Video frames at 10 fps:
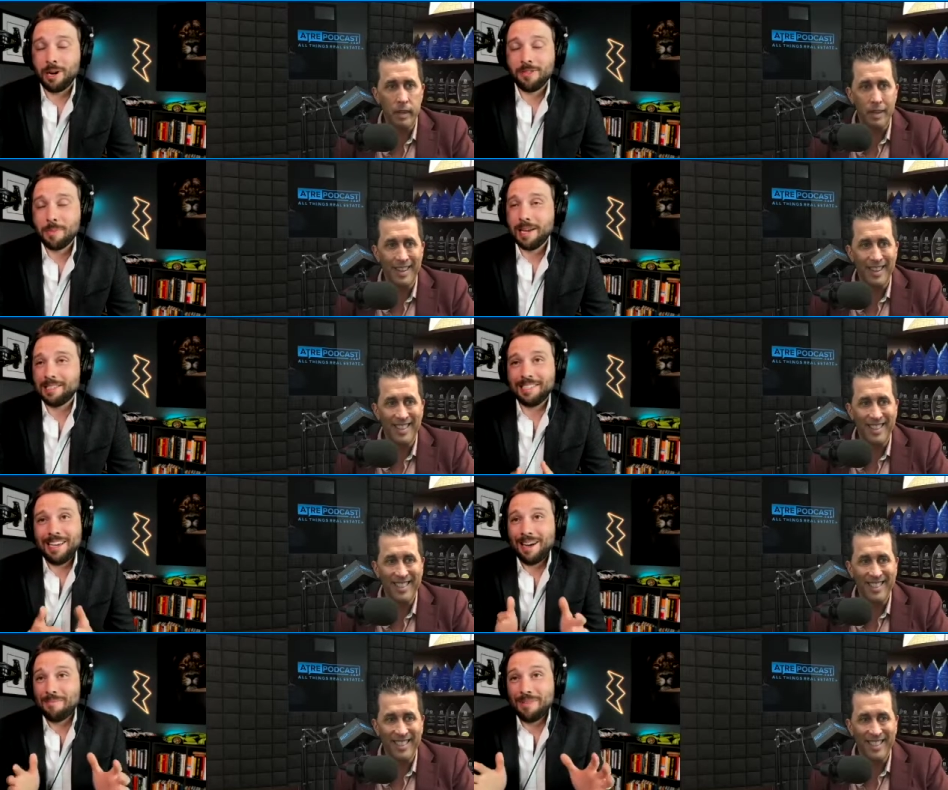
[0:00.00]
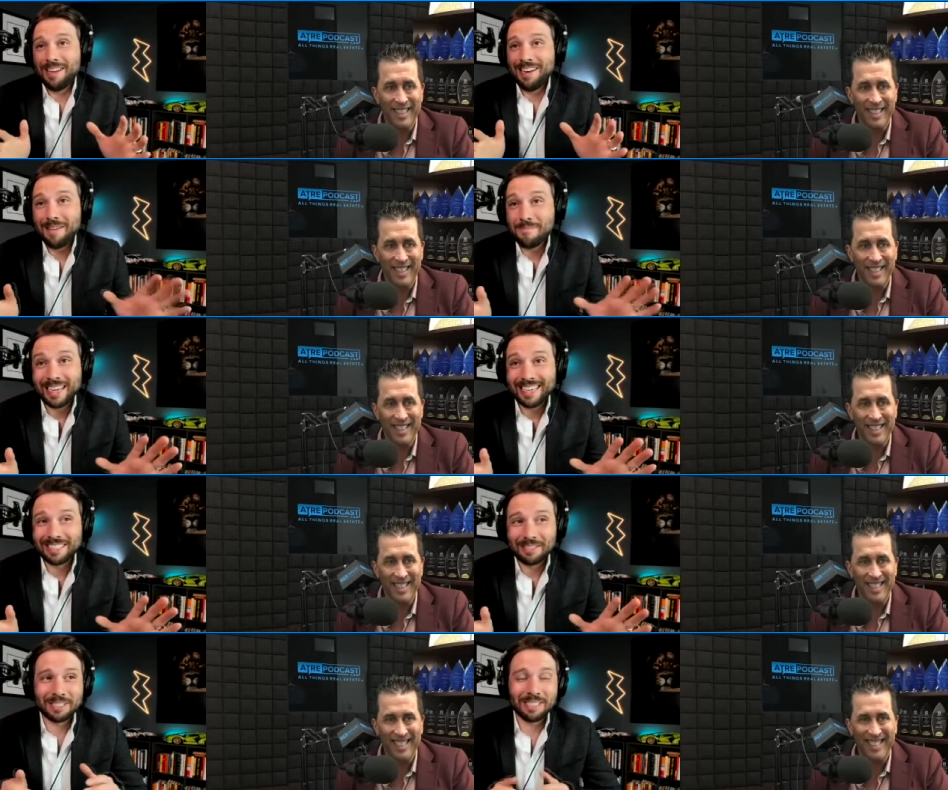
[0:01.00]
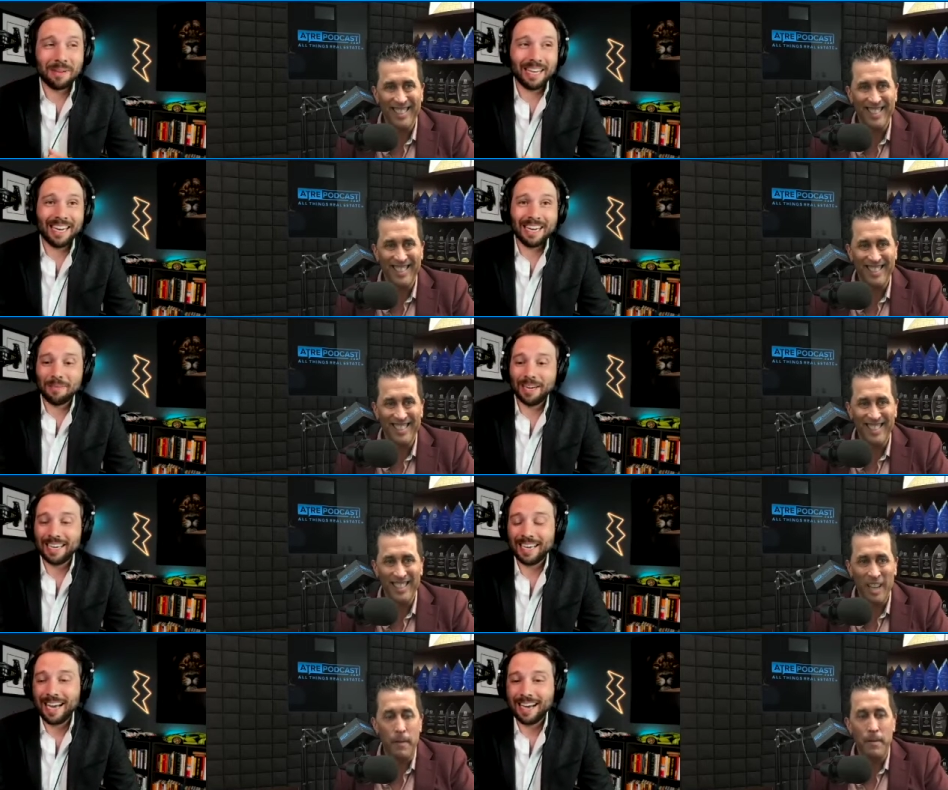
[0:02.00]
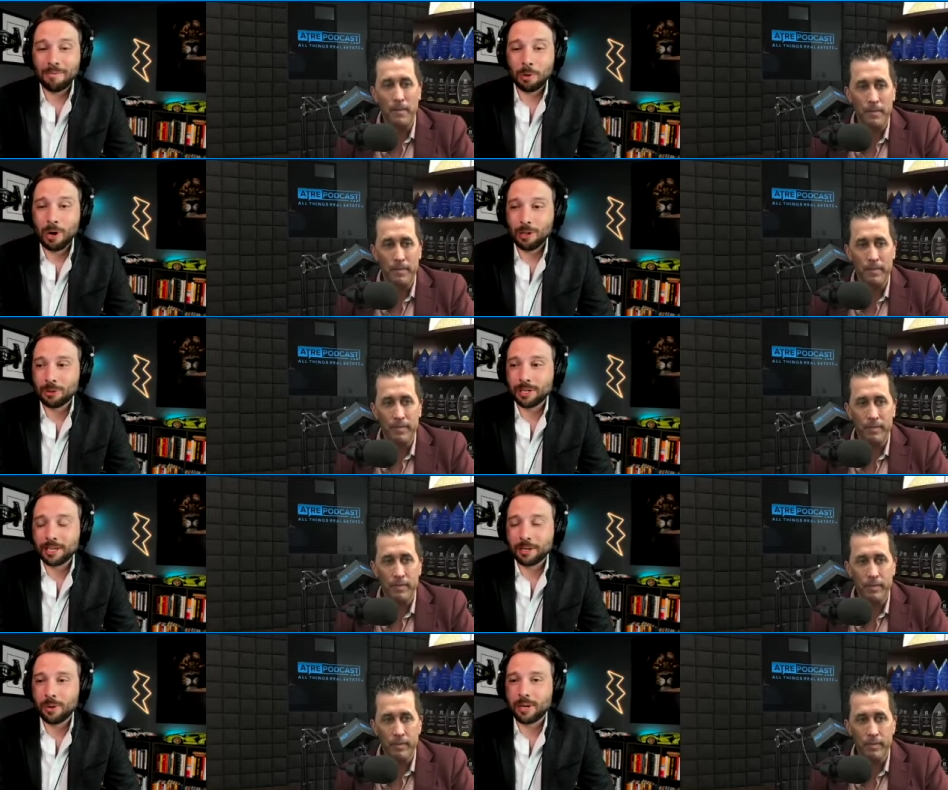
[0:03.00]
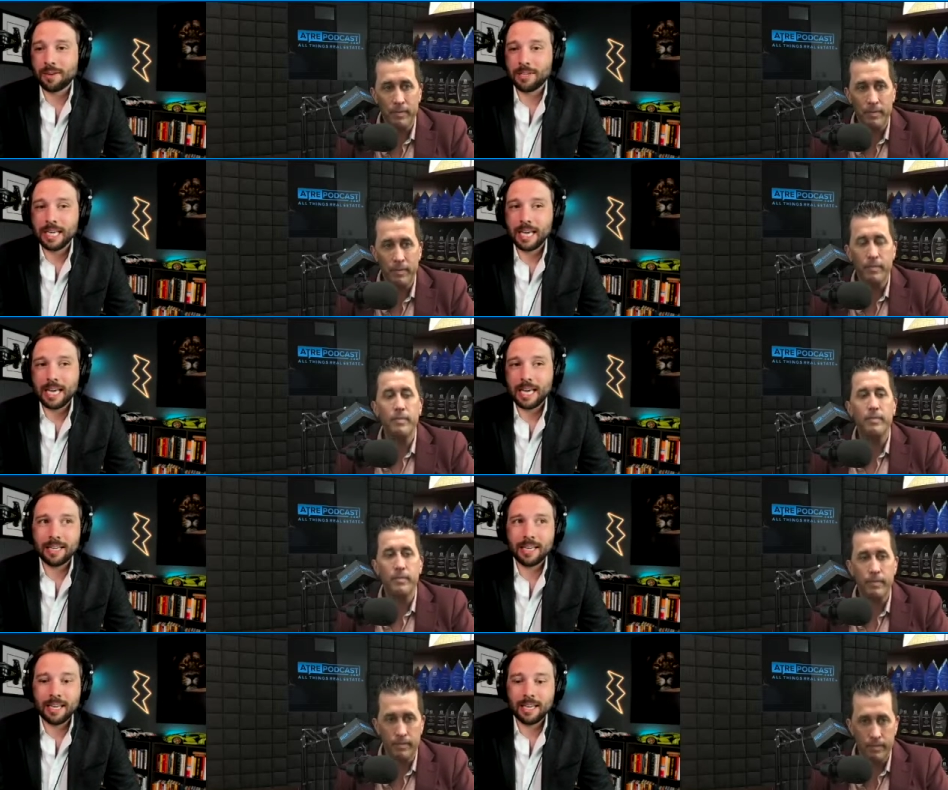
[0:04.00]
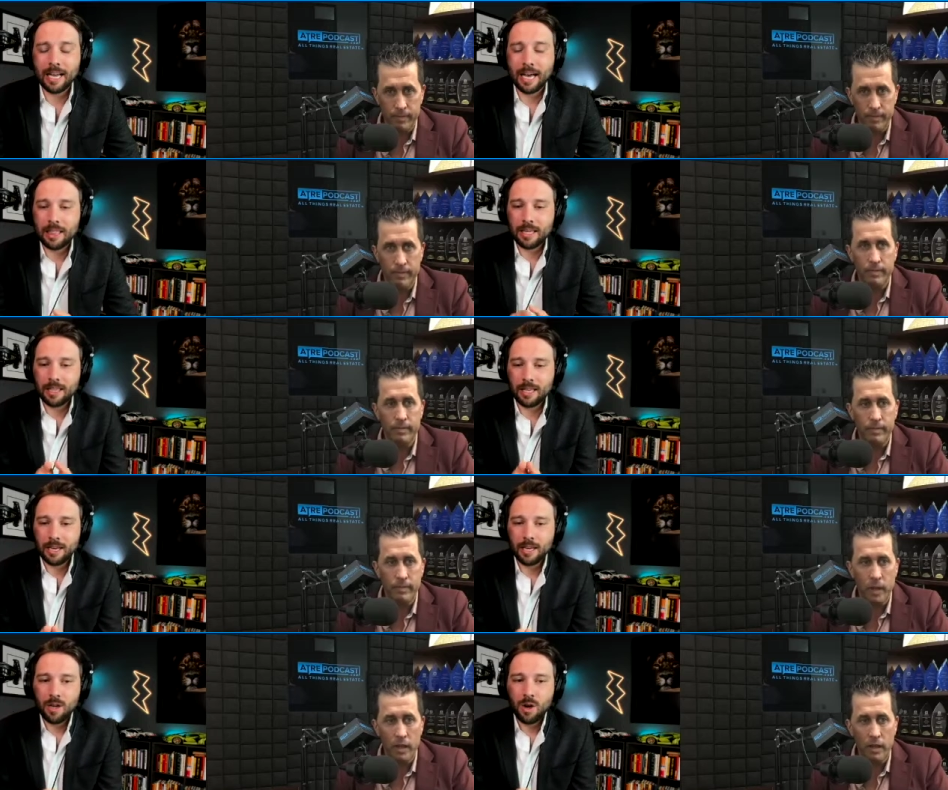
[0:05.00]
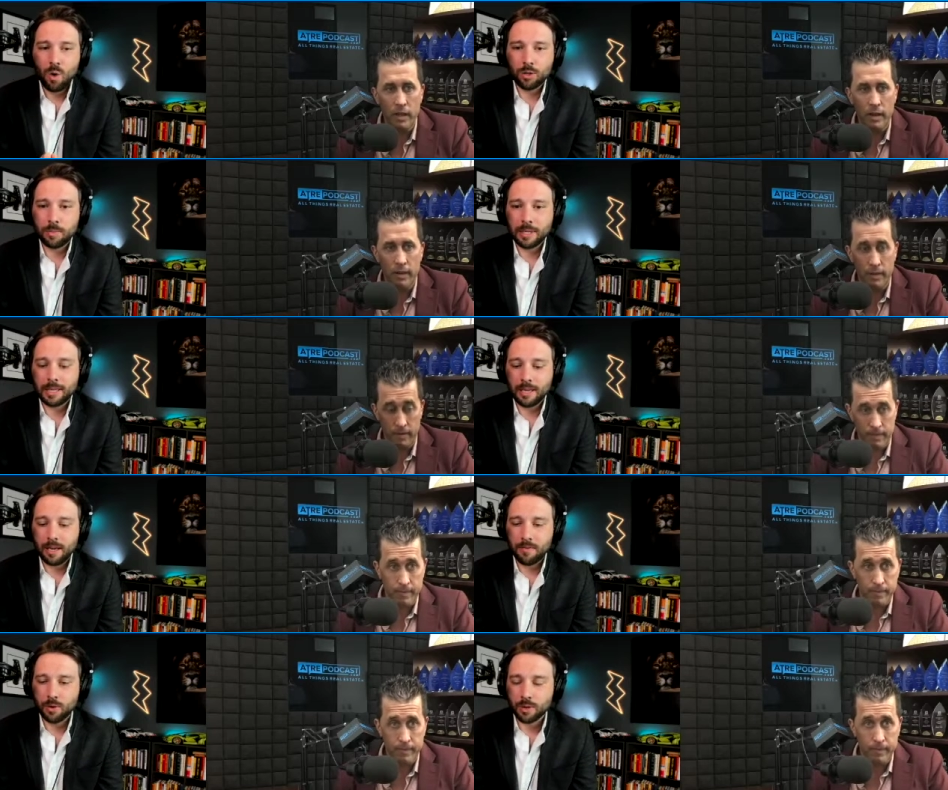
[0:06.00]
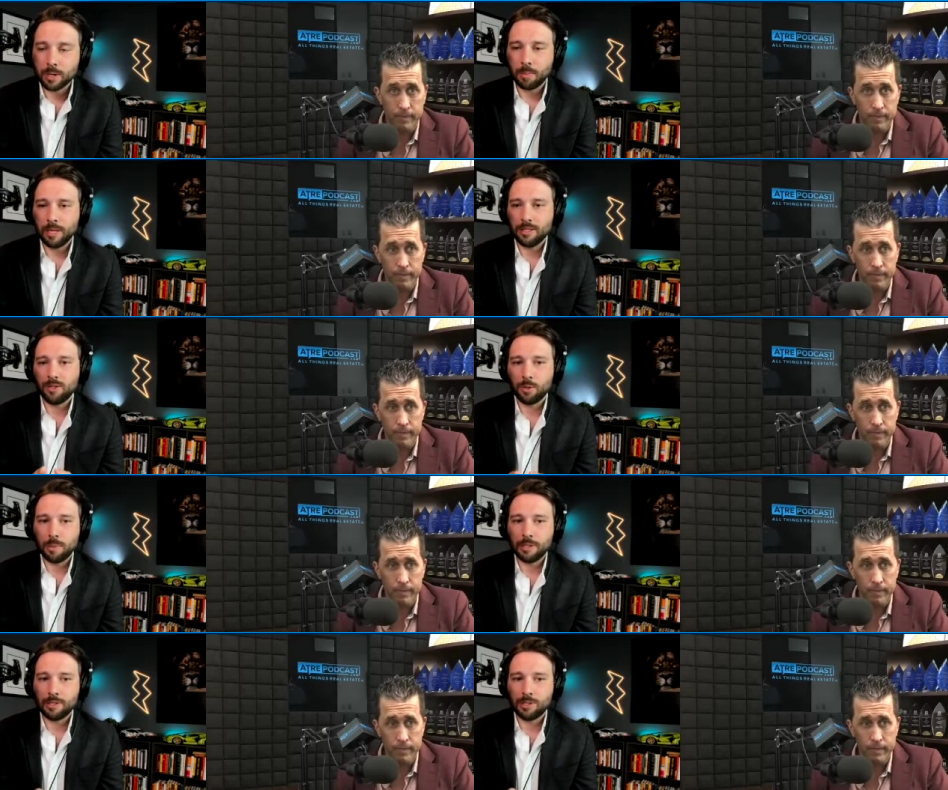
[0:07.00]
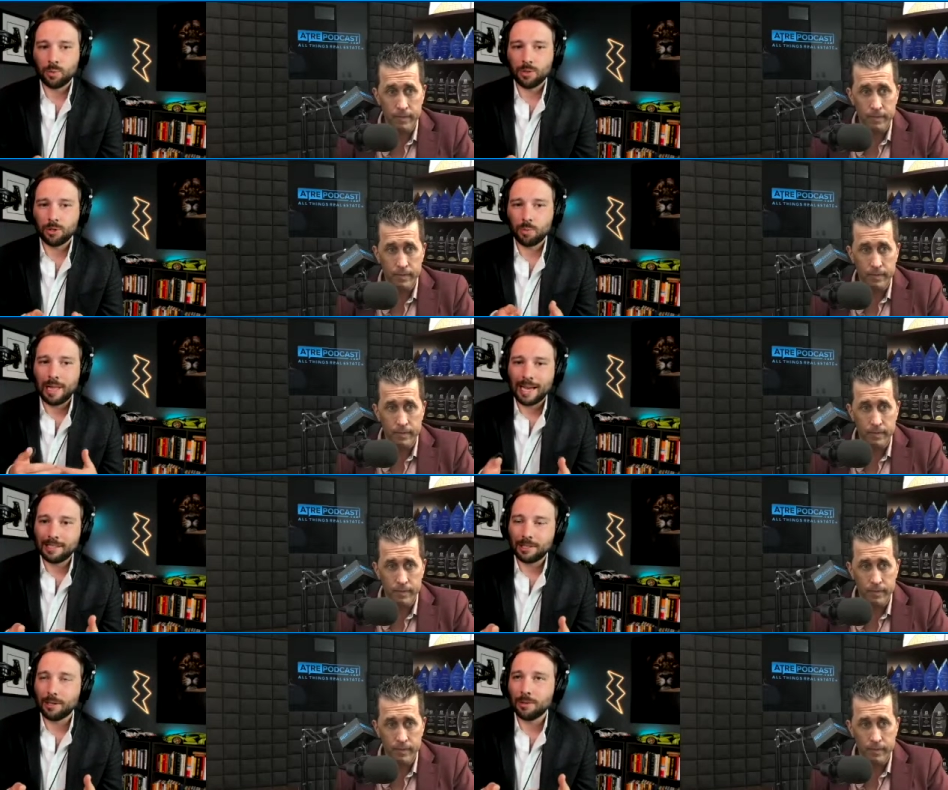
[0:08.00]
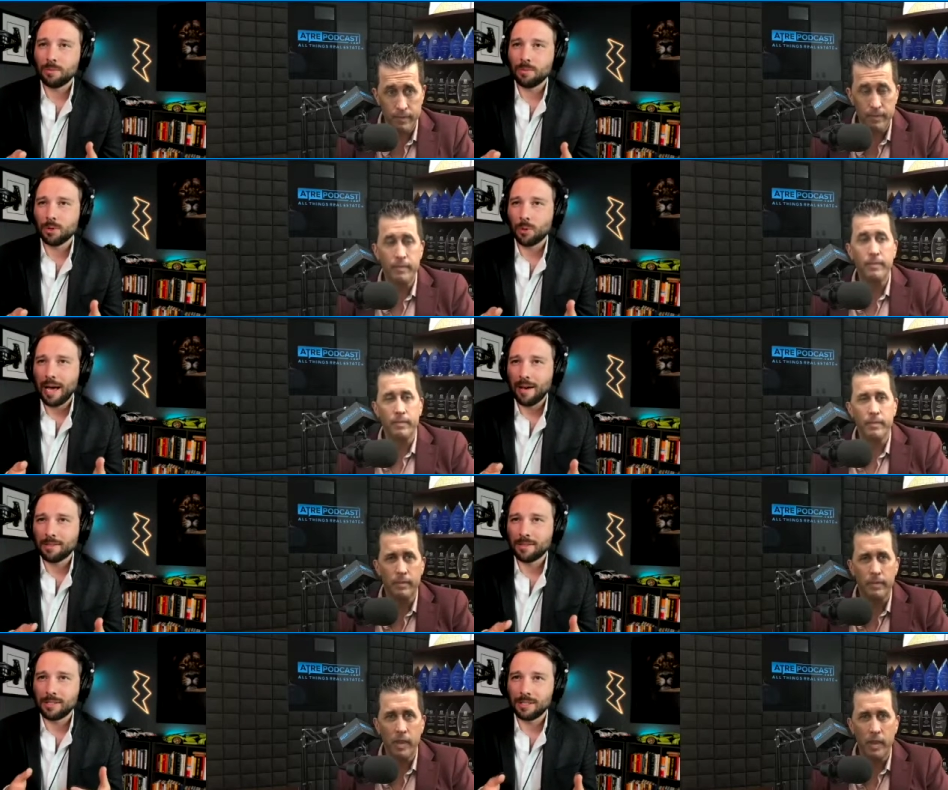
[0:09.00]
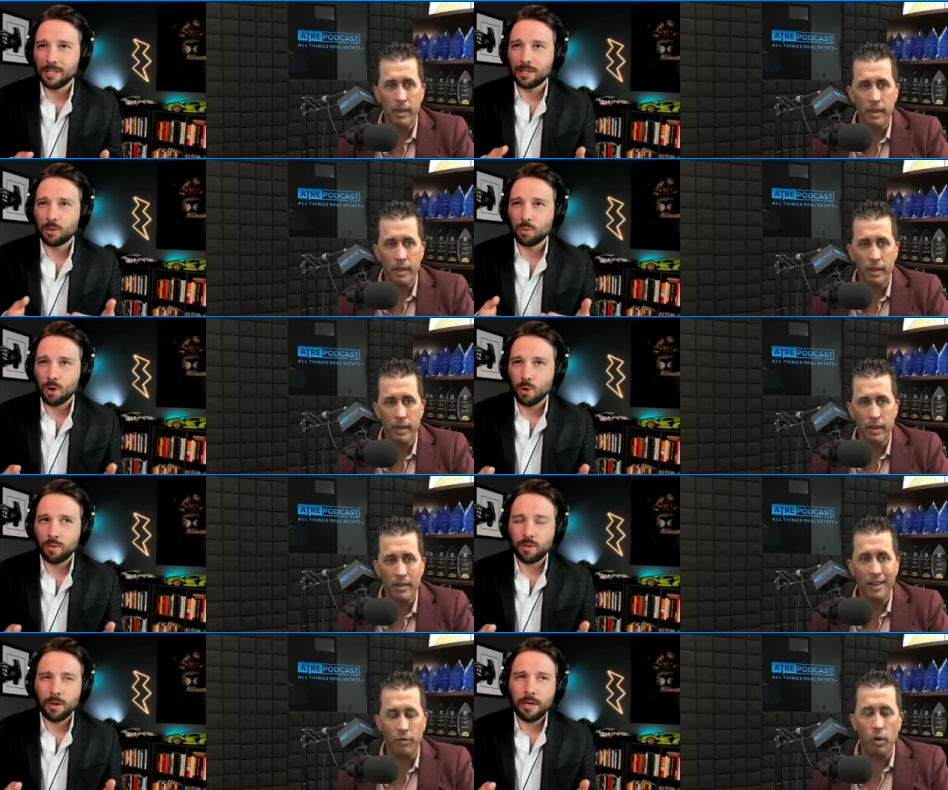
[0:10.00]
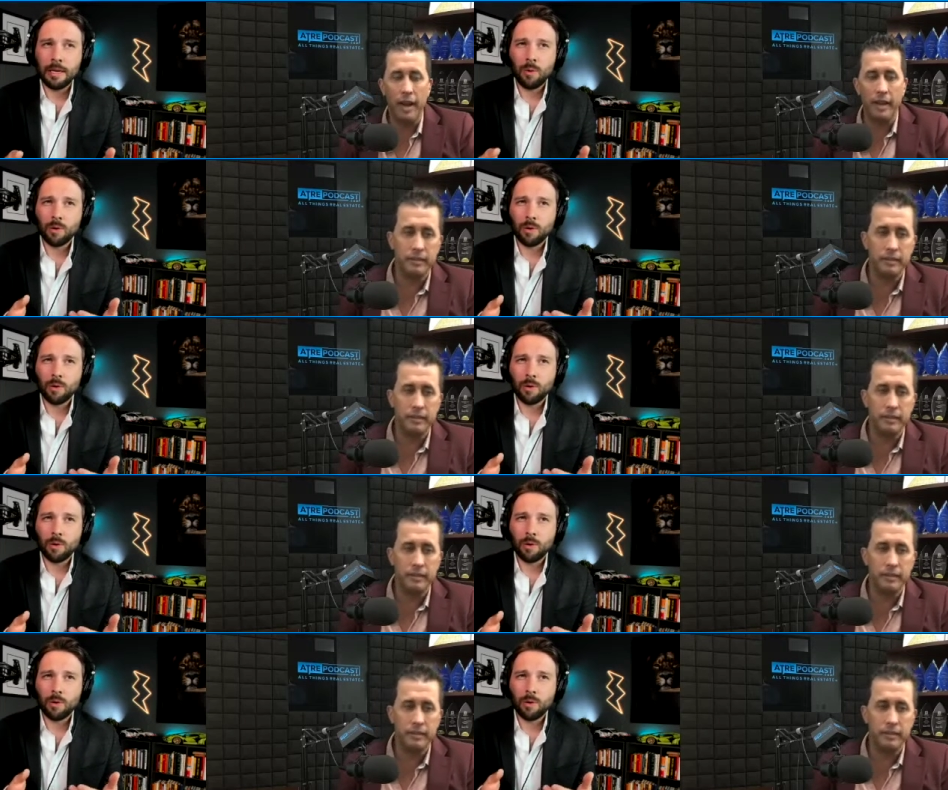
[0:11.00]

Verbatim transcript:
Speaker 1: off the bat and say I'm not meaning to intimidate anybody. I, we're all learning and growing every day, and and I think that ultimately, if you're in a place of your business where there's plateau, where you haven't seen the growth, right. whether